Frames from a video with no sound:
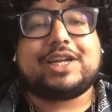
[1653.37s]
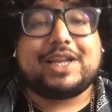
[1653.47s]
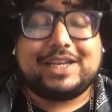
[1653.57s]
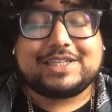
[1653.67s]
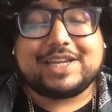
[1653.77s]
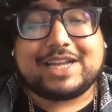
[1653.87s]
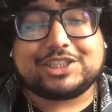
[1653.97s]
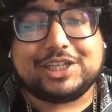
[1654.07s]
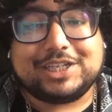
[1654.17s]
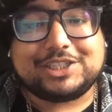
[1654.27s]

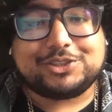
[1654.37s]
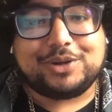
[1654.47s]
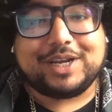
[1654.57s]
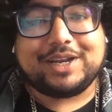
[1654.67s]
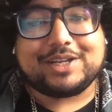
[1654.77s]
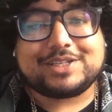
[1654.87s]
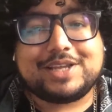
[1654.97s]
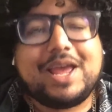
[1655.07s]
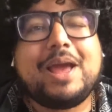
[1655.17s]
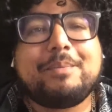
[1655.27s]
Internationalist joining us.
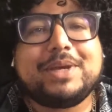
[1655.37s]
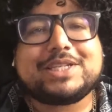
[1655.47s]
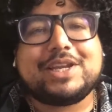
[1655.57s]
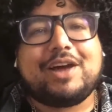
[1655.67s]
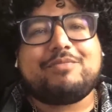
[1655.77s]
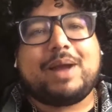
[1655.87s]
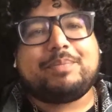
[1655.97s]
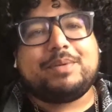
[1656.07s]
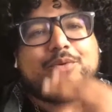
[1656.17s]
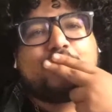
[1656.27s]
Peace and love, my
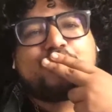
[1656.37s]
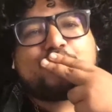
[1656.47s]
people.